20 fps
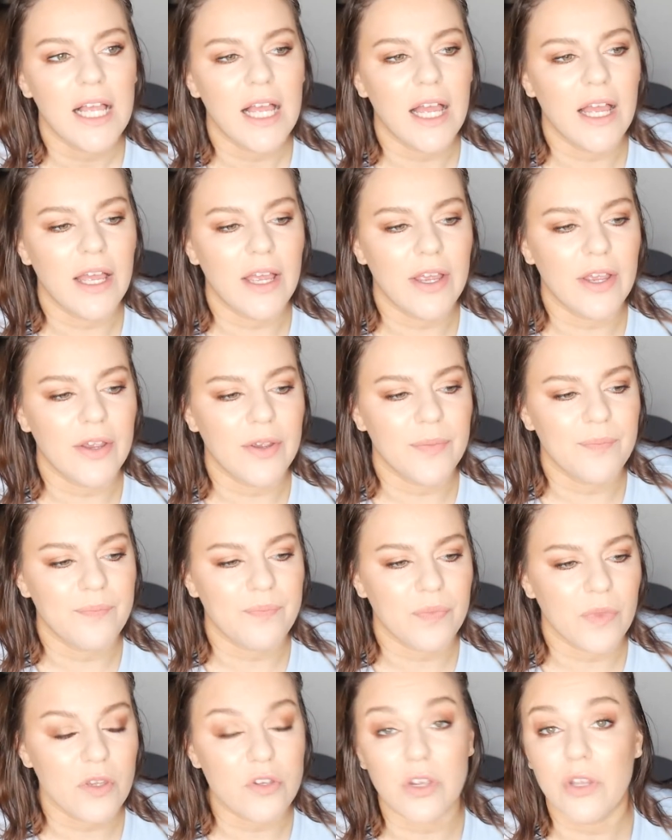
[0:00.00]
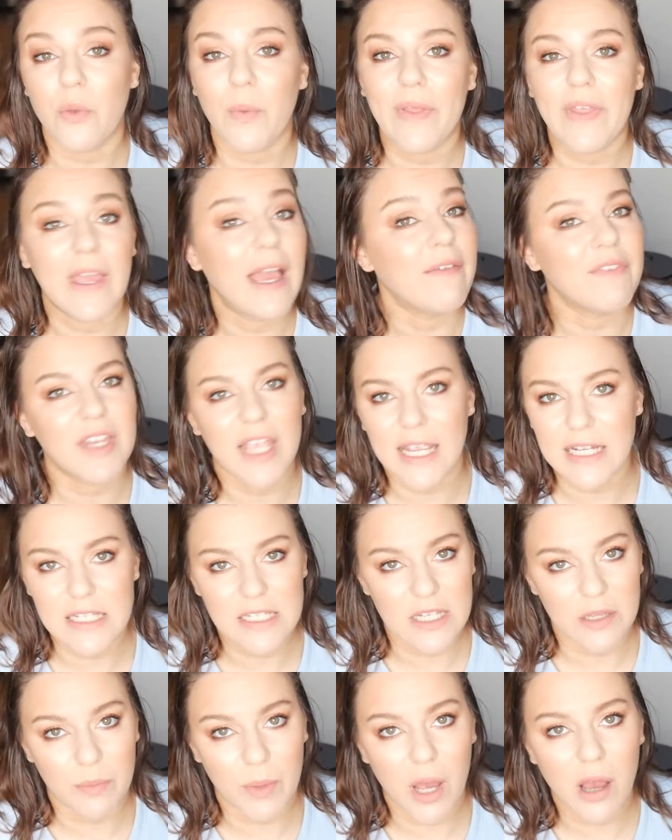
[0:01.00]
Sorry, the way they have to cater
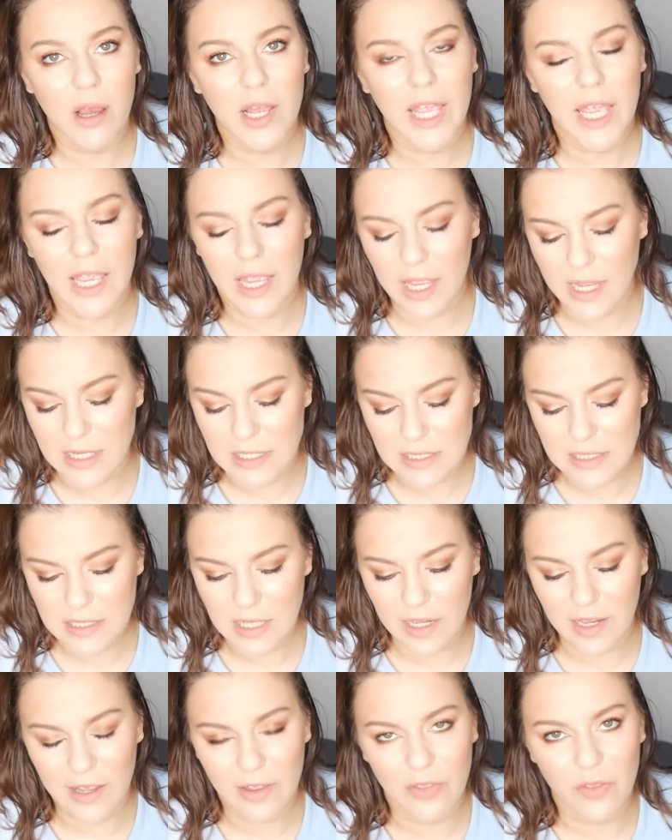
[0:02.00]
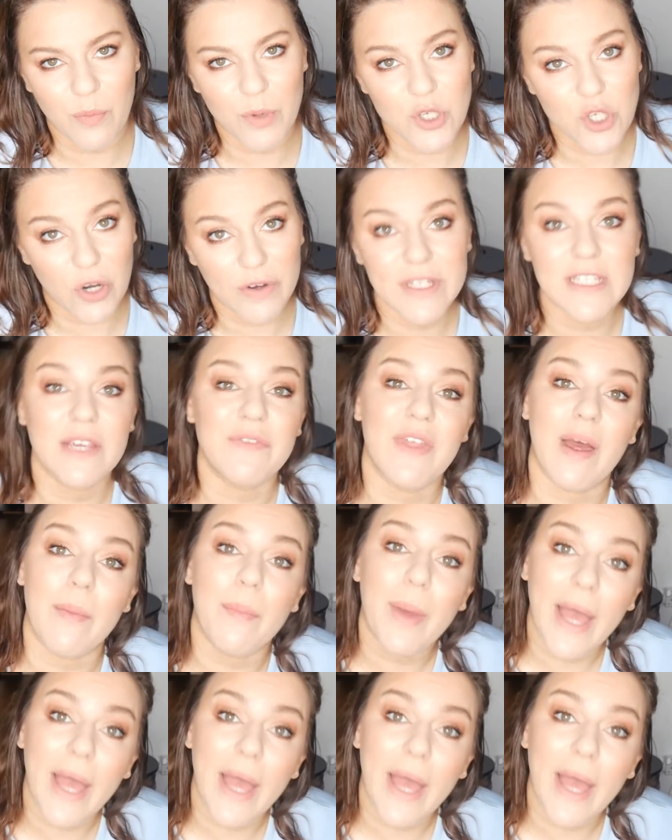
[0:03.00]
to the market is that the majority of their